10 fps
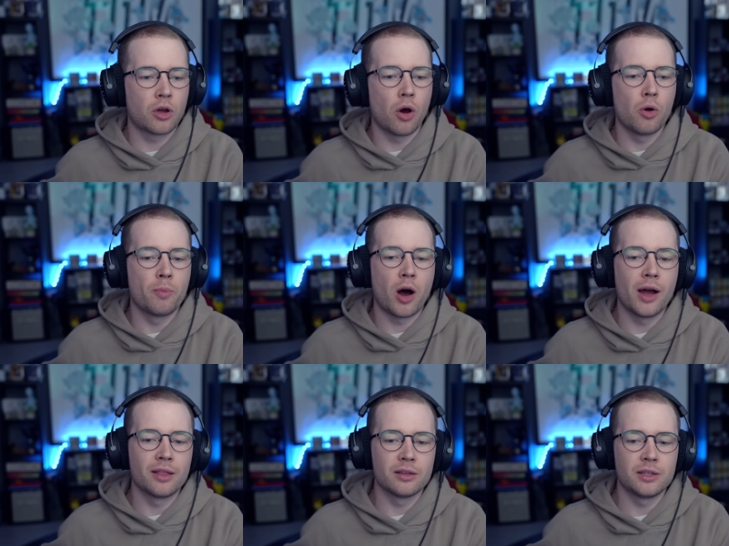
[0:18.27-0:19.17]
go
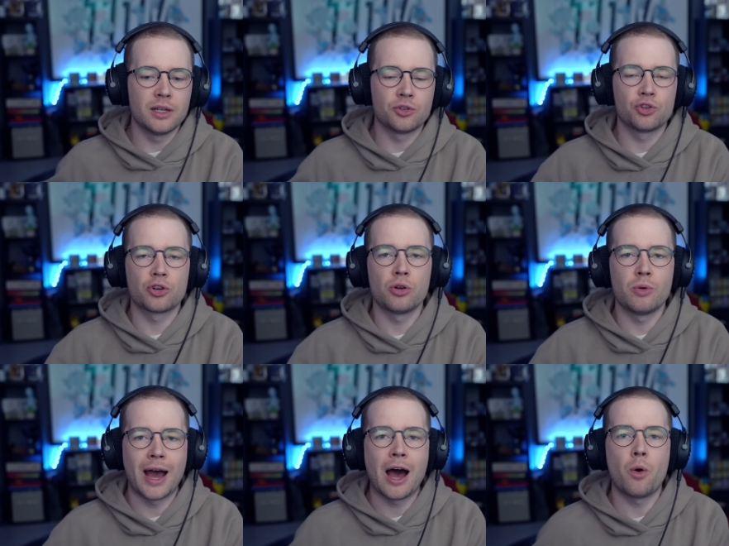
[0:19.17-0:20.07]
behind the scenes and show
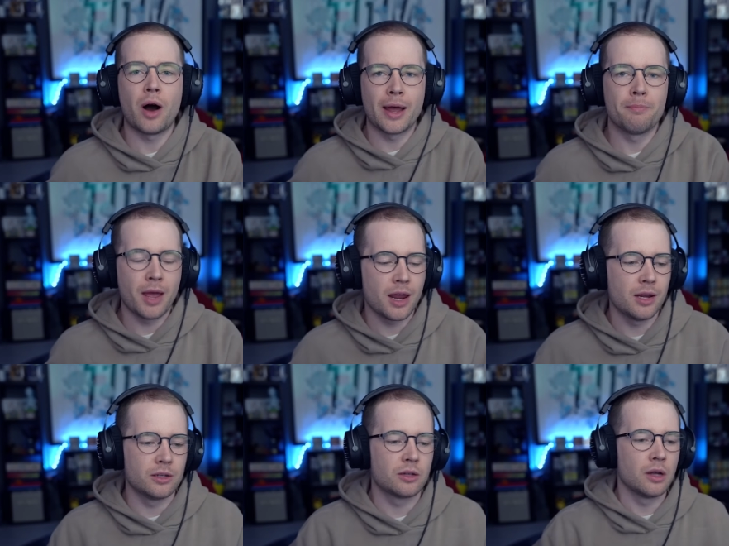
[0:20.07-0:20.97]
you how I
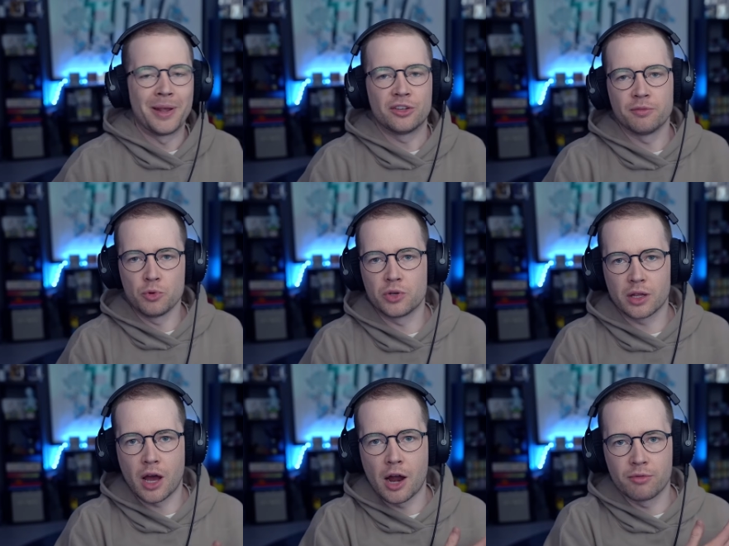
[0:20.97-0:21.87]
made a piece of
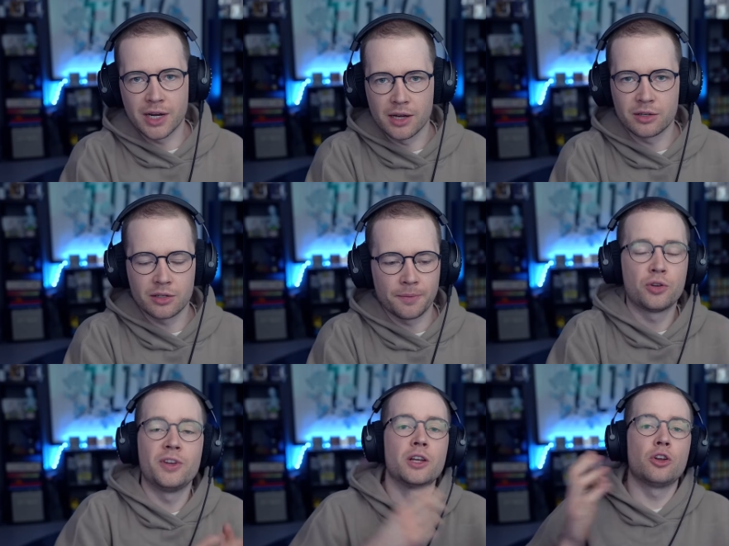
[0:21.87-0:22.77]
music that I released.
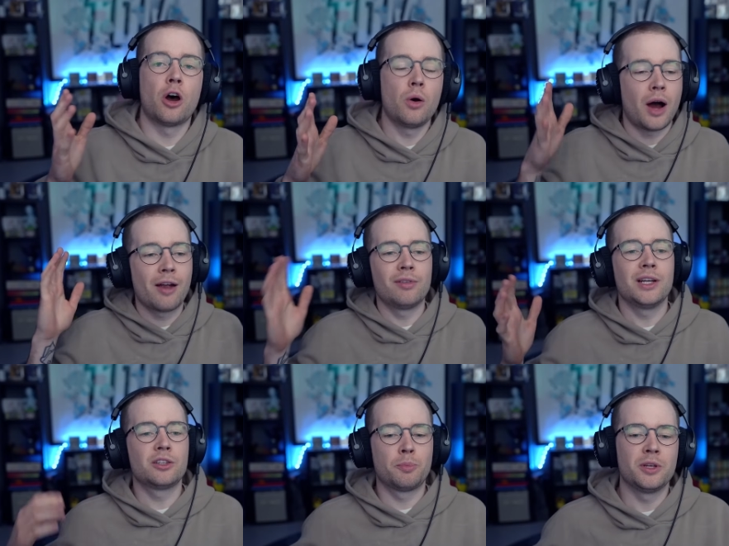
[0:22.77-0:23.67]
So if you didn't know, I
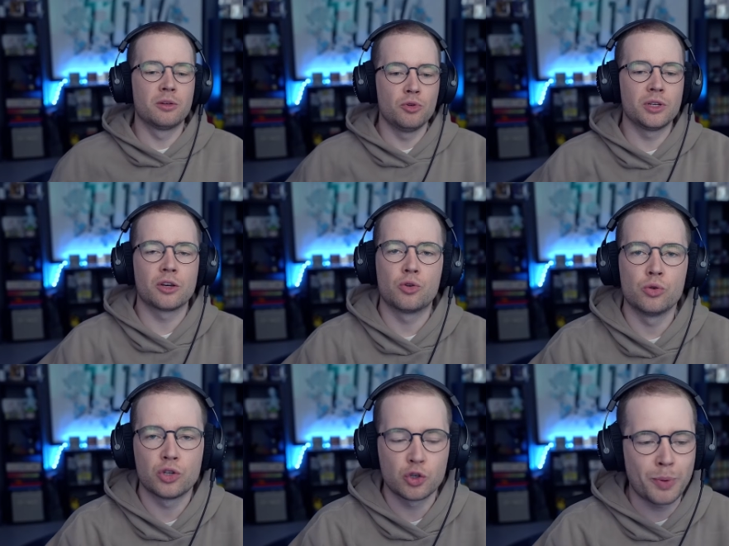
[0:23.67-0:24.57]
released a piece of music
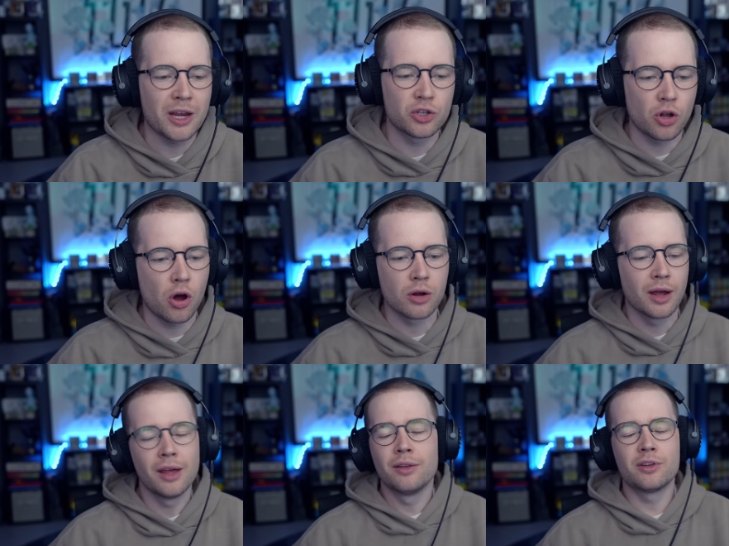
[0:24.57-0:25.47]
called Spacedog.
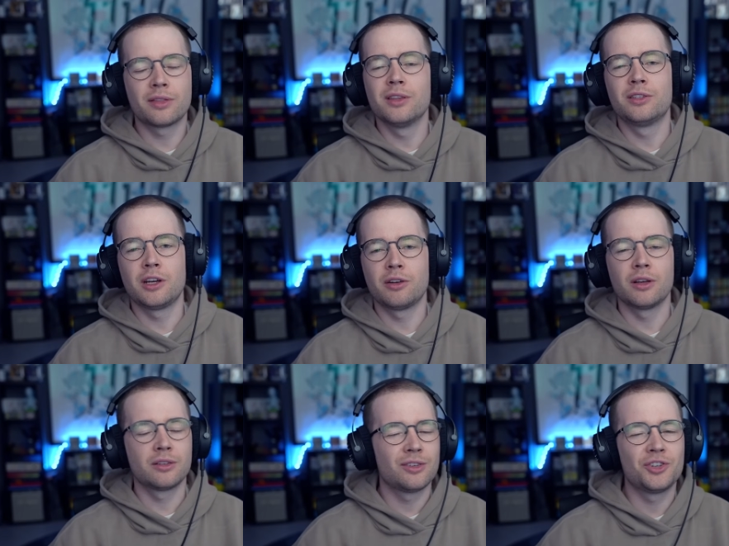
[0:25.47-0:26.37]
Nothing
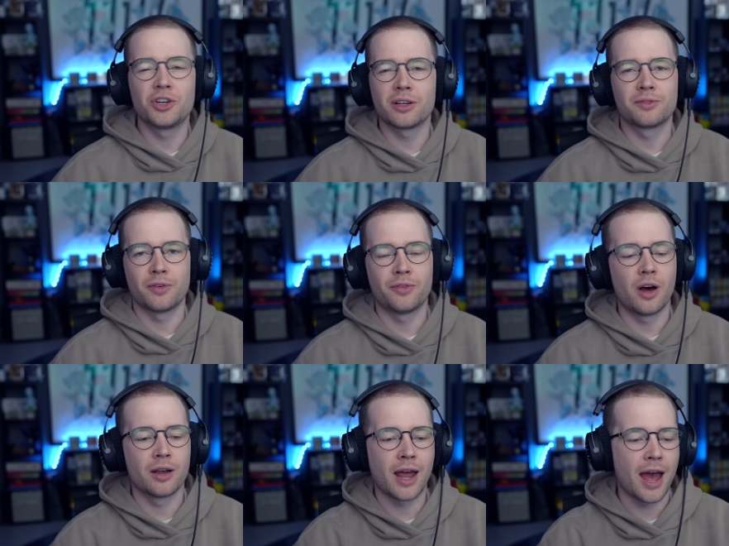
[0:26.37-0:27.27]
serious, just for
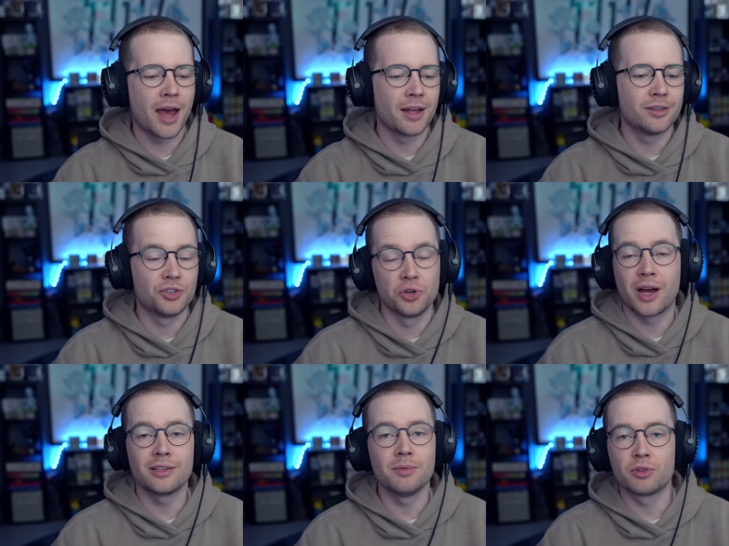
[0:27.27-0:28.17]
fun. And you
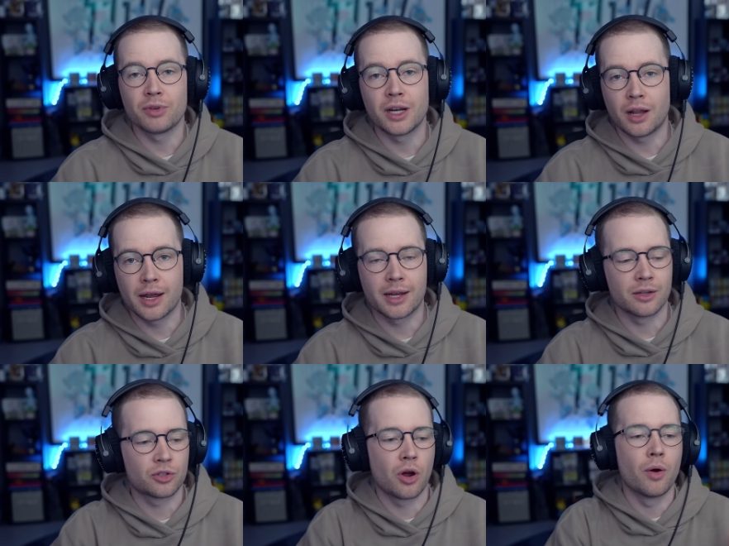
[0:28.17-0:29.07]
guys seem to really like
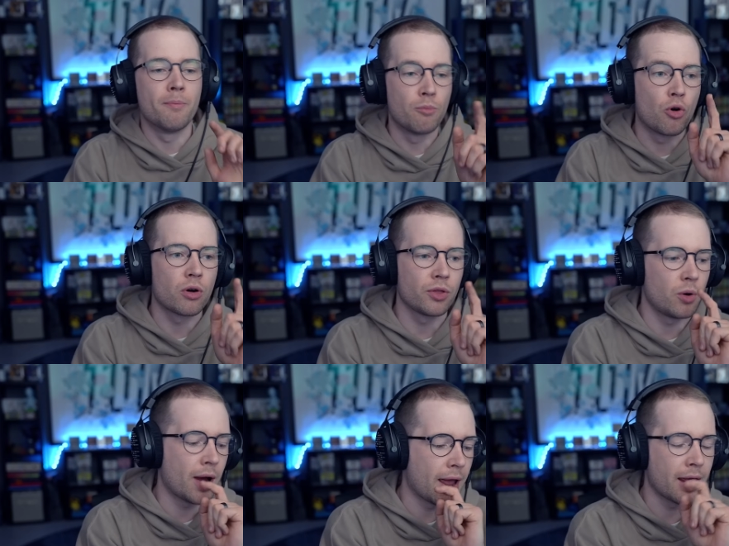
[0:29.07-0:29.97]
it. So more on
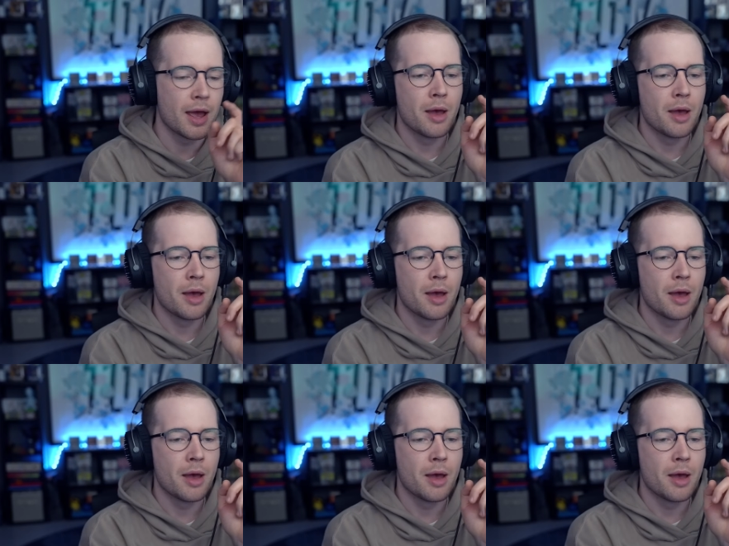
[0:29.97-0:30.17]
the way.